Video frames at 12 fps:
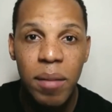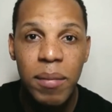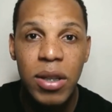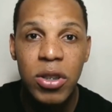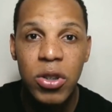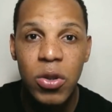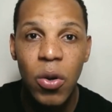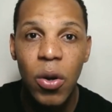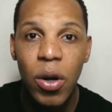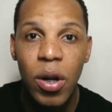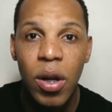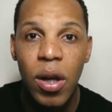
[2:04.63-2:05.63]
Make sure
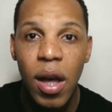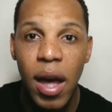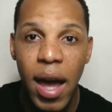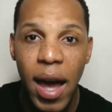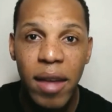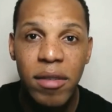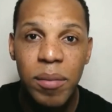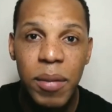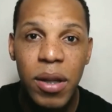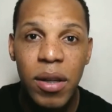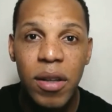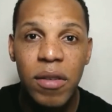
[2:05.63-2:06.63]
it has it,
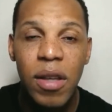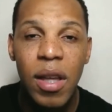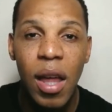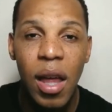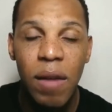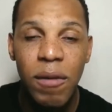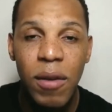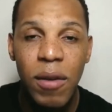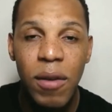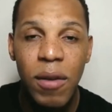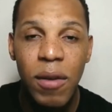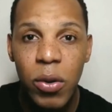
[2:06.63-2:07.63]
because even though
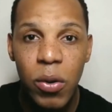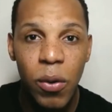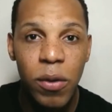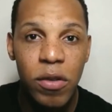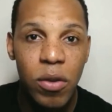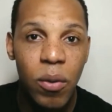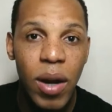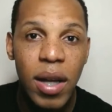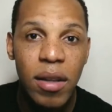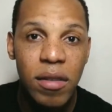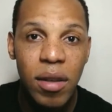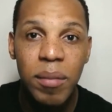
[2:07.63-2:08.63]
Bluetooth is great,
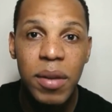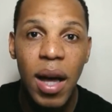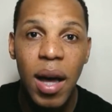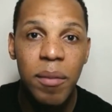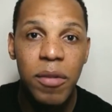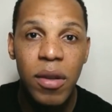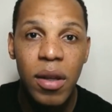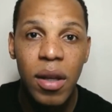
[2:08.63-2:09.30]
sometimes